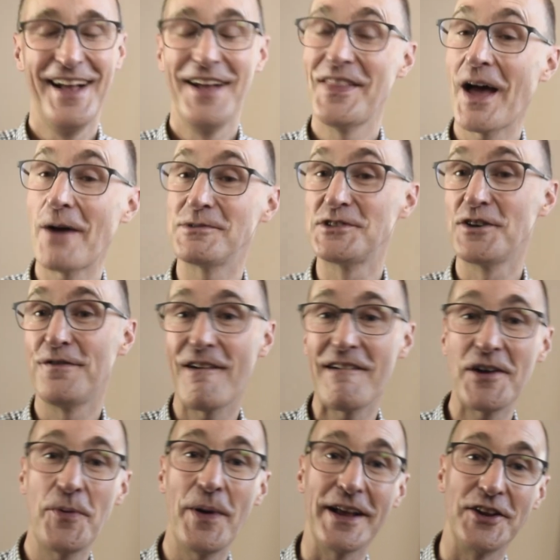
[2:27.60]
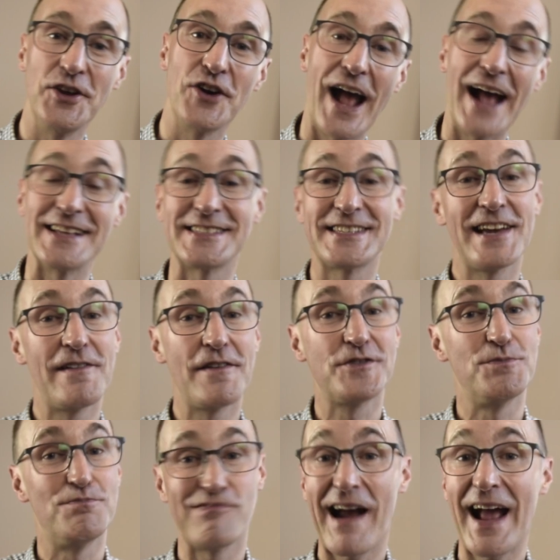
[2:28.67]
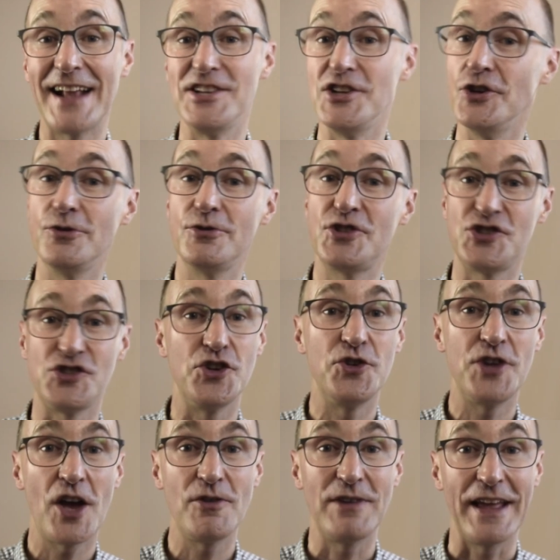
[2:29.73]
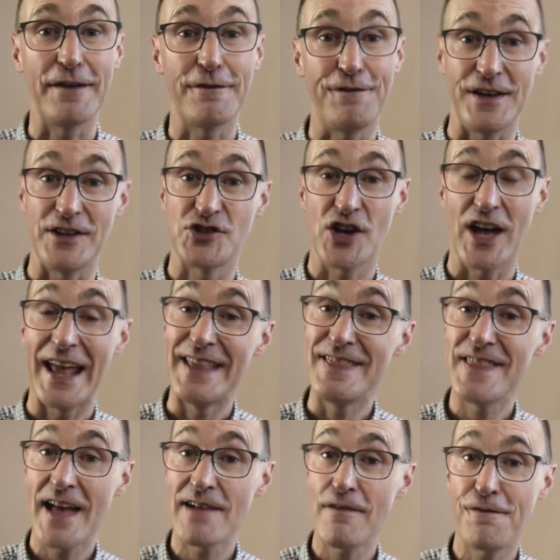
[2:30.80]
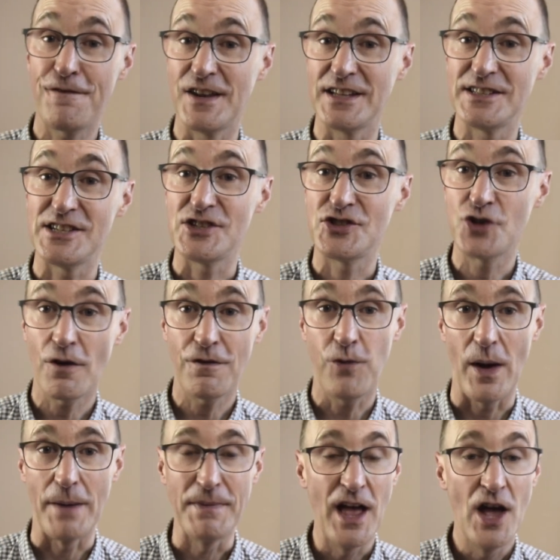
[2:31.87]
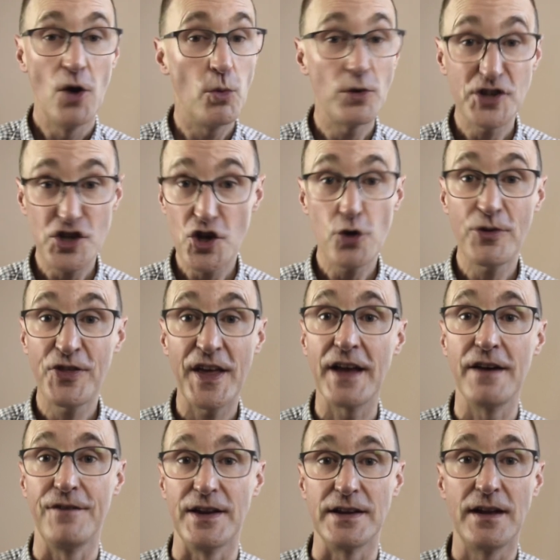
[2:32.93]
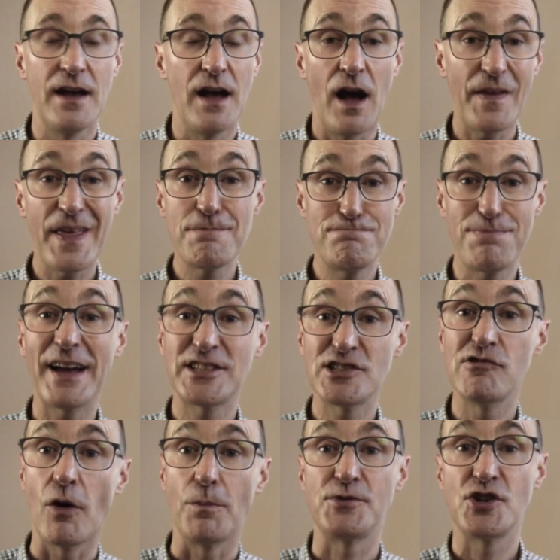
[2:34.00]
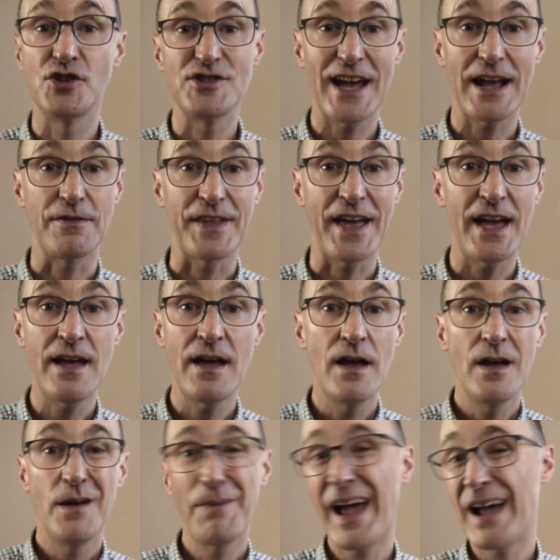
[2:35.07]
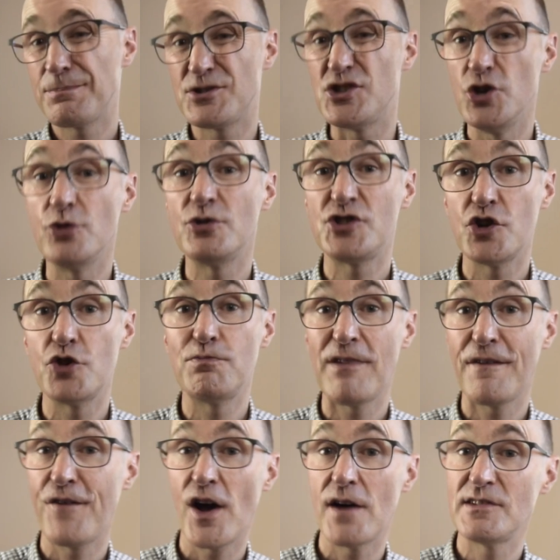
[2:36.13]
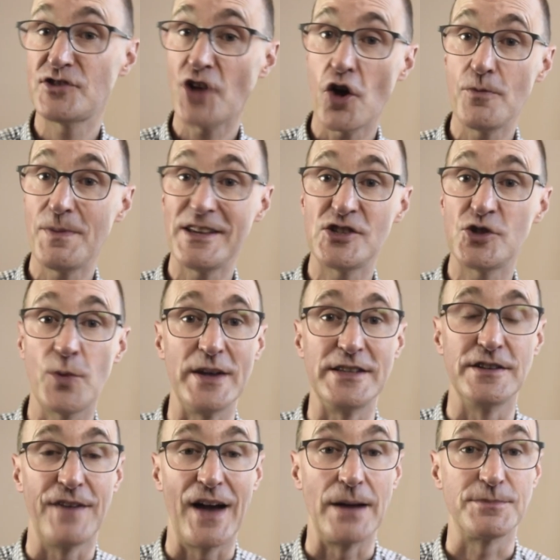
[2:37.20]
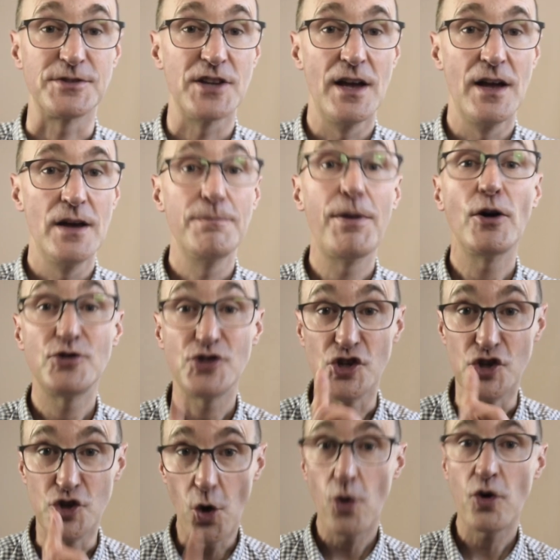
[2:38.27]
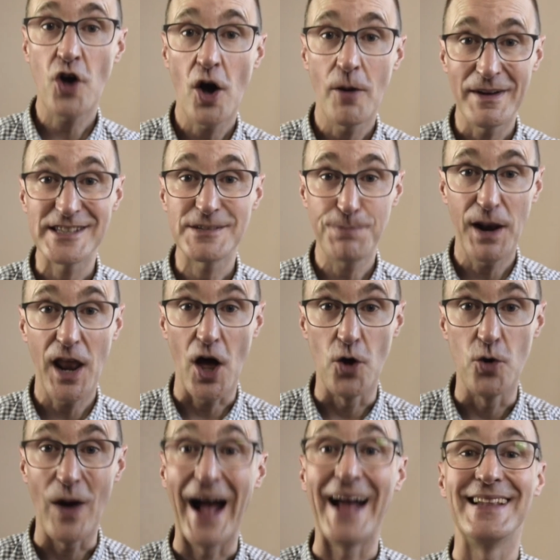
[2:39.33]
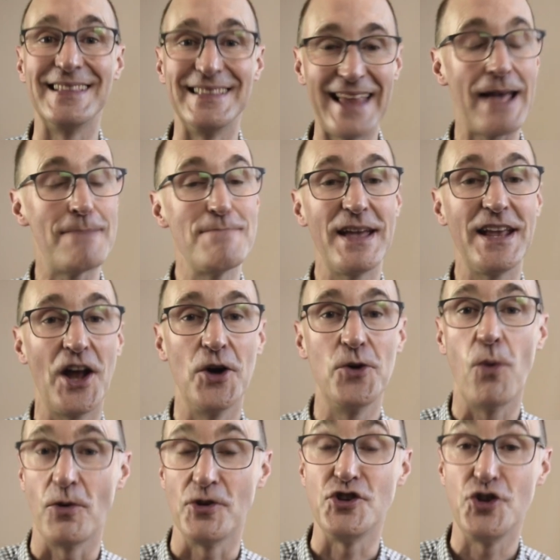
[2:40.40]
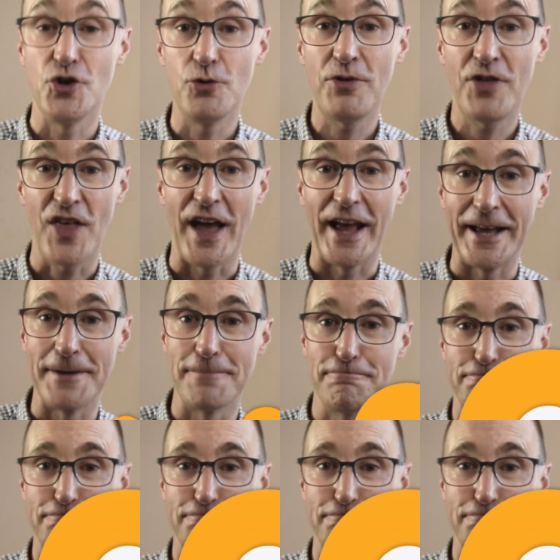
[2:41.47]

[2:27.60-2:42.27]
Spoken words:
That was a very quick look at Serif's brand new Studio Link feature in their Affinity software. What do you think of it? Are there better options out there? Perhaps you still prefer Adobe's suite of apps. Post your comments below and let me know what you think.